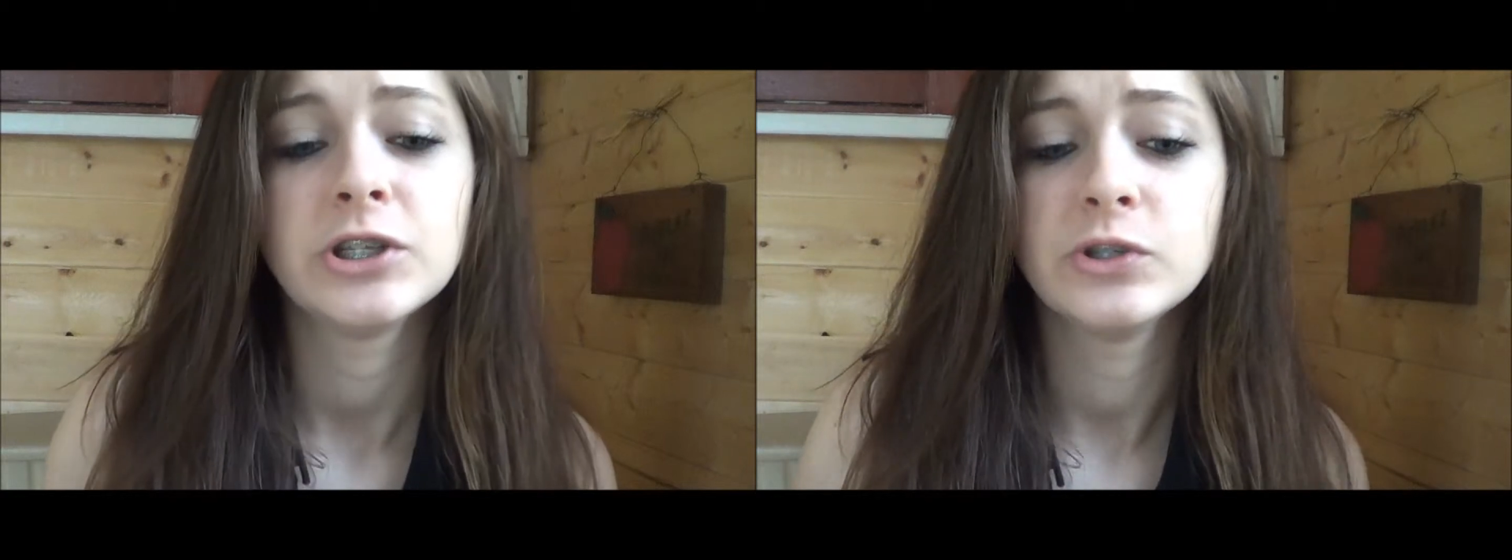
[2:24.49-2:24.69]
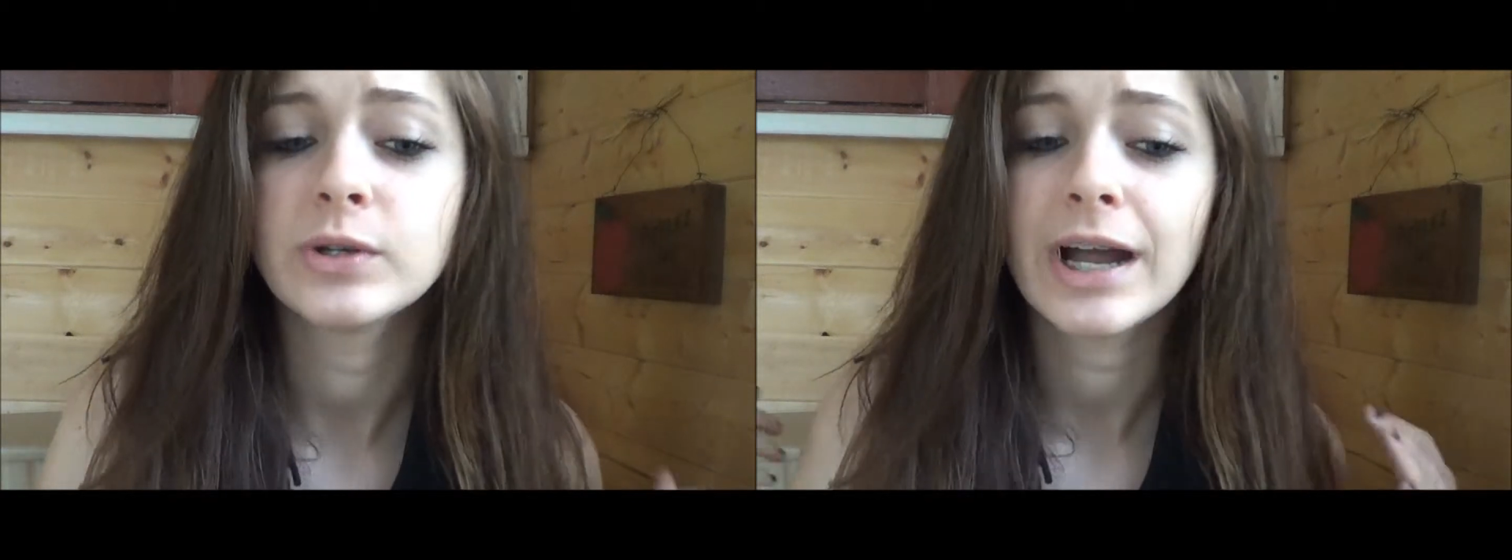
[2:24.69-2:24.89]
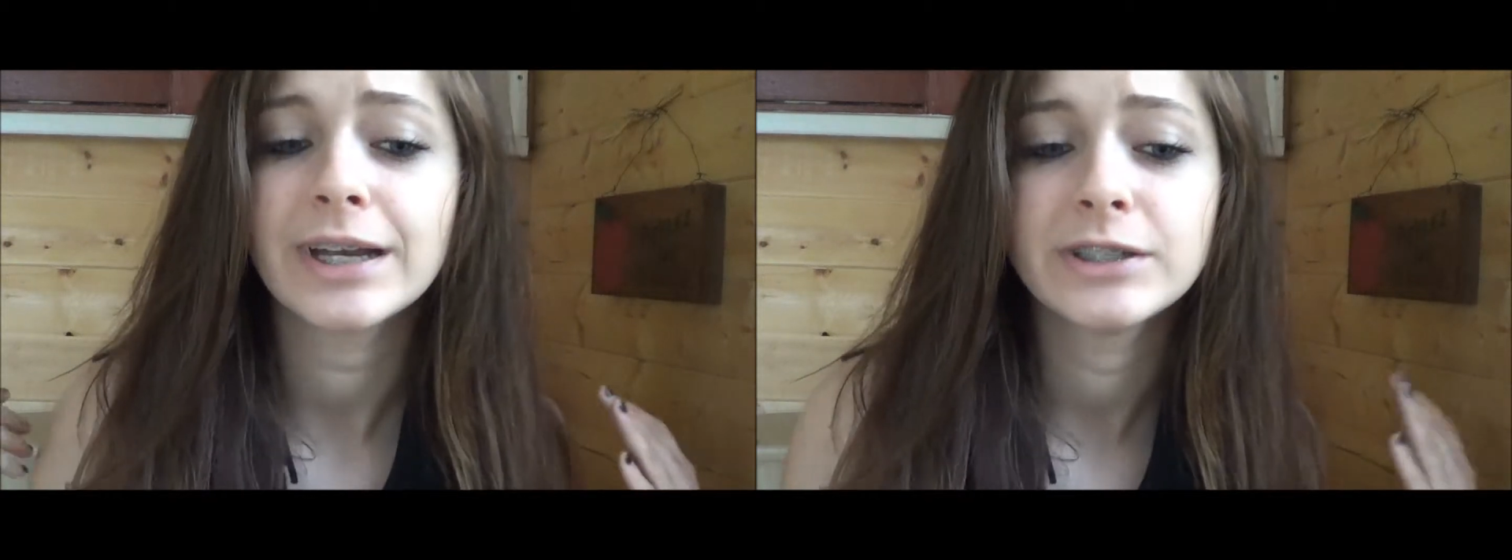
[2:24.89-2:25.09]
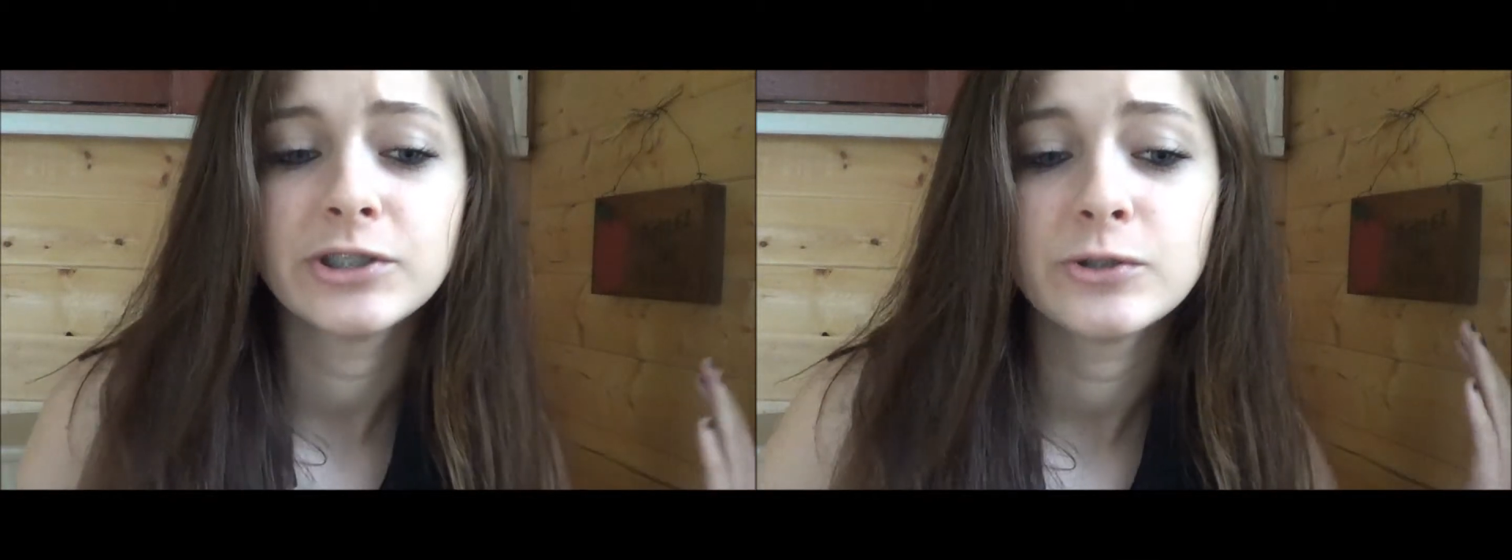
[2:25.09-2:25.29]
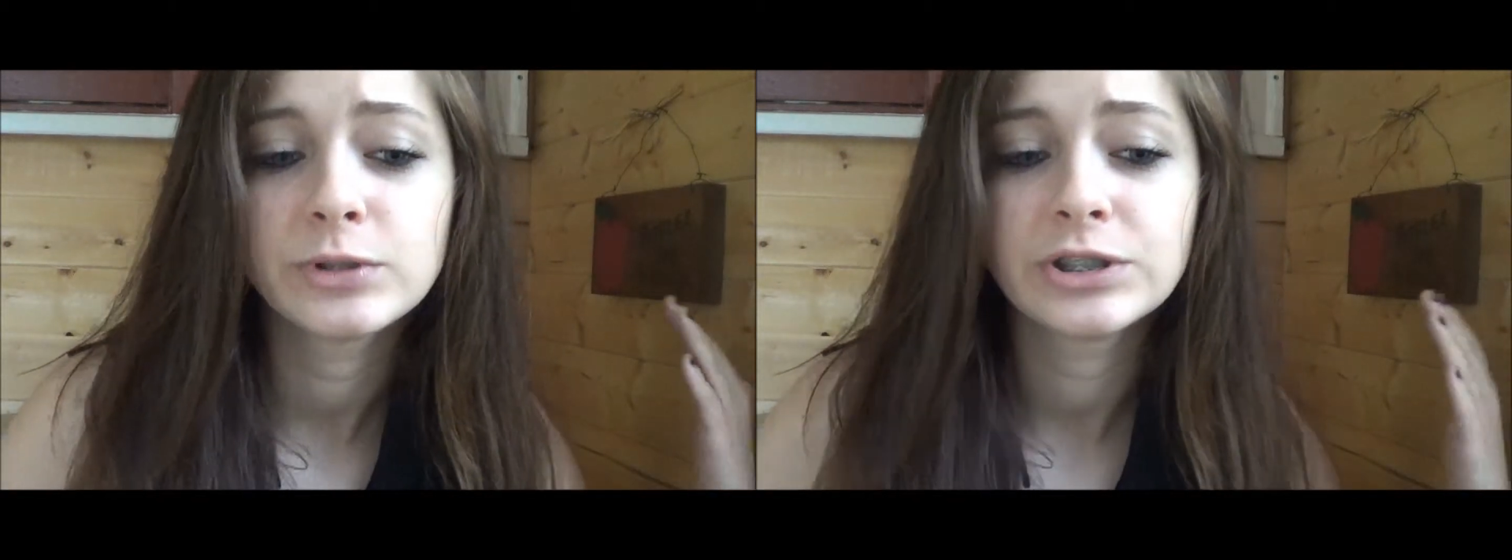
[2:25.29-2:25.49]
you gotta
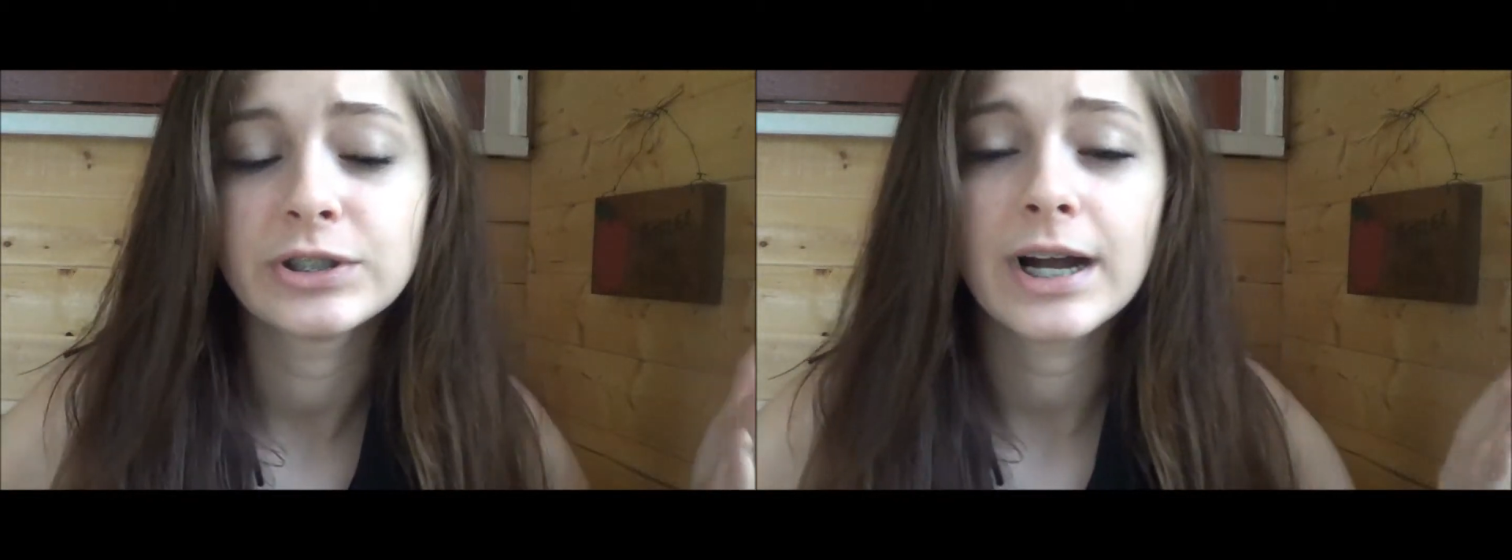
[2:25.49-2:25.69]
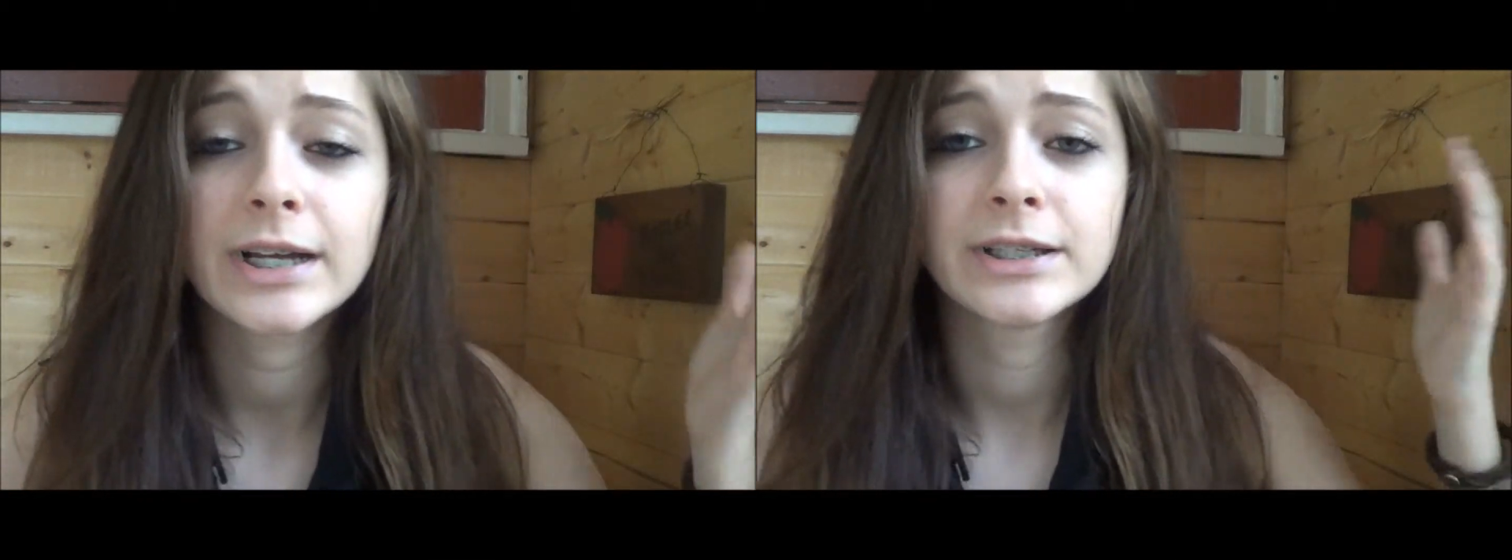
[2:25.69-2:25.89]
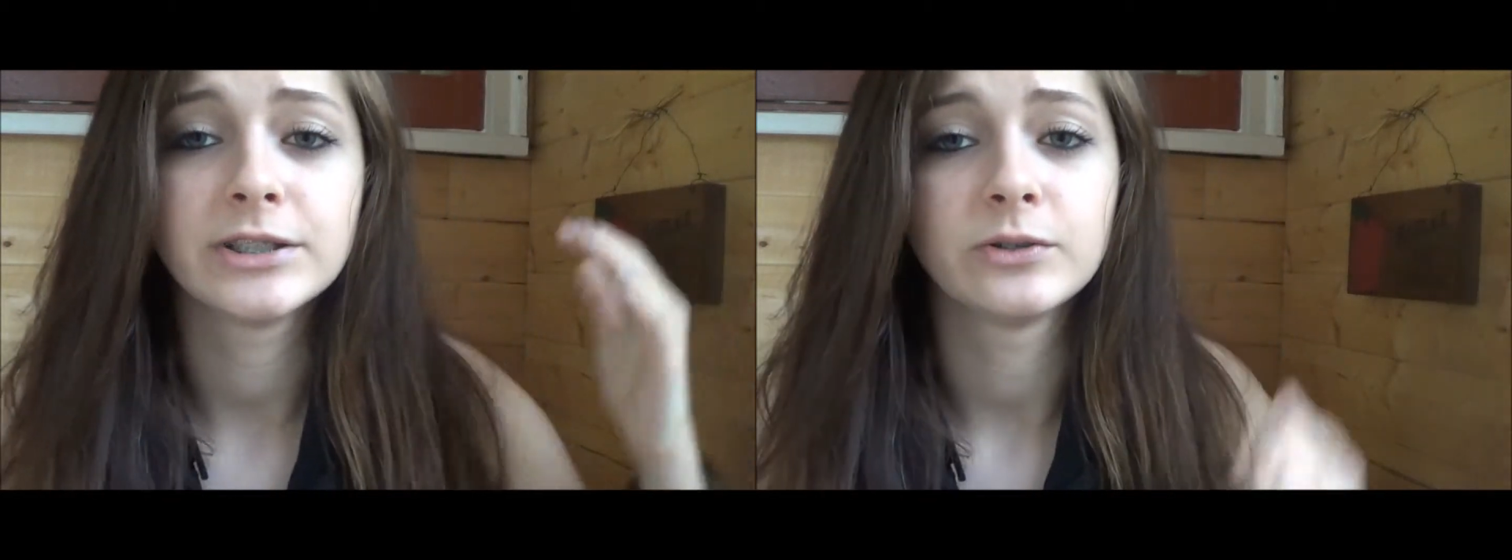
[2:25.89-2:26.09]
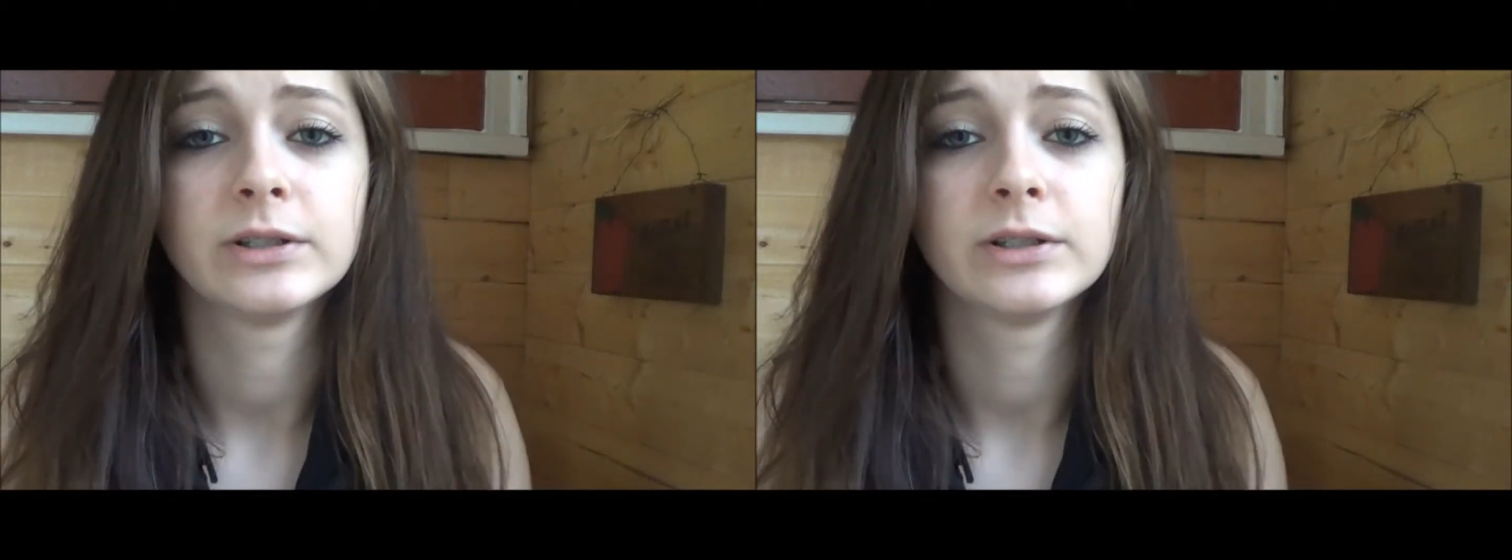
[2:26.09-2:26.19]
do what you gotta do,